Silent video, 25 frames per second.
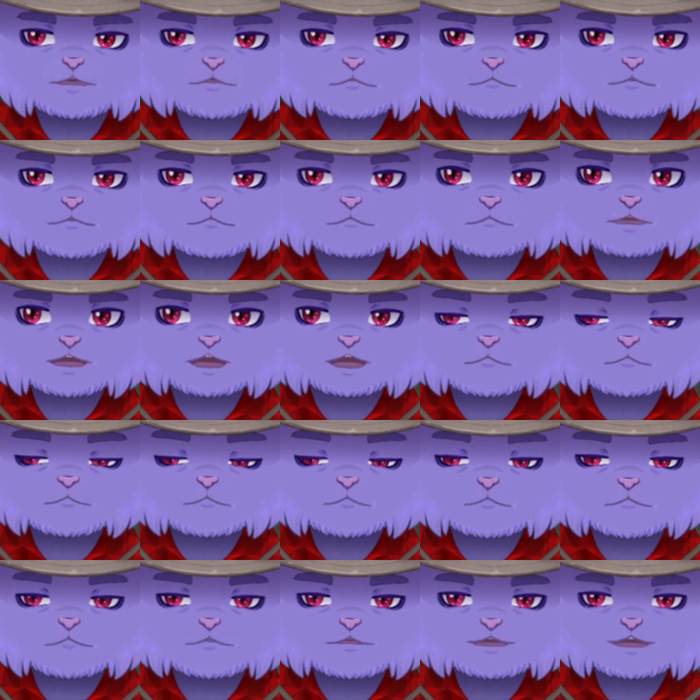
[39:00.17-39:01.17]
He used to
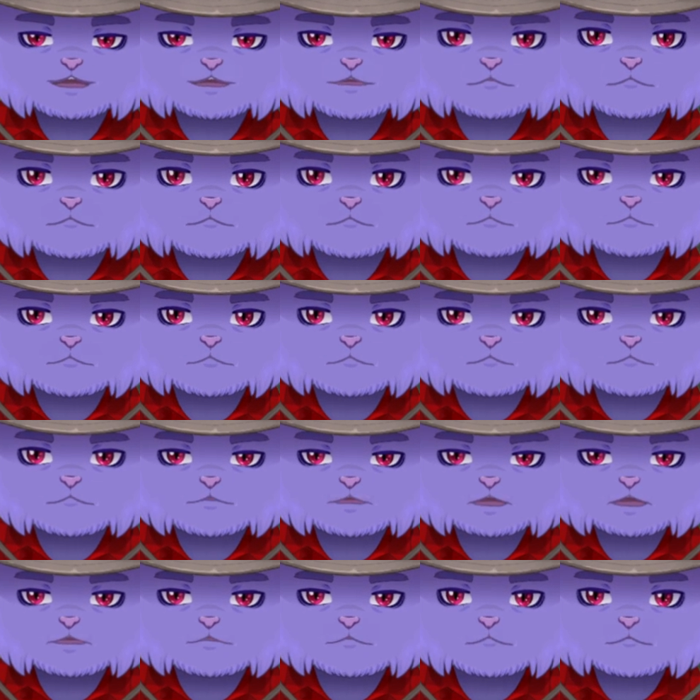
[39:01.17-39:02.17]
do networking. And he's